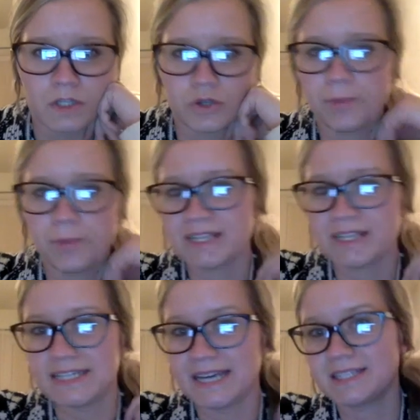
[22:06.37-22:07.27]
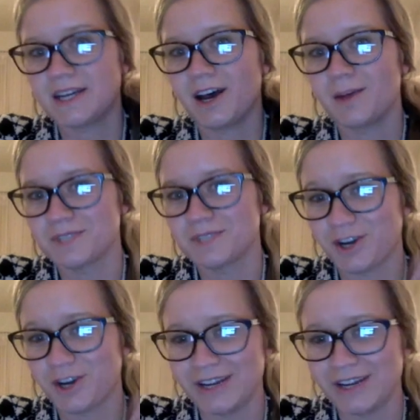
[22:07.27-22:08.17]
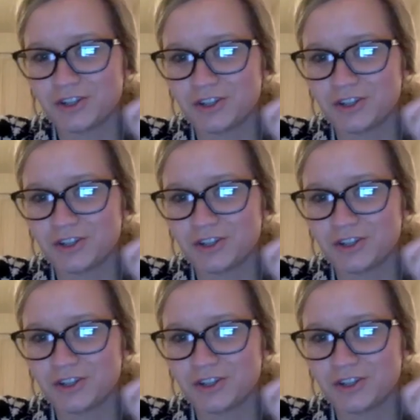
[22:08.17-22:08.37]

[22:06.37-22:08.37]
Do I press desktop, or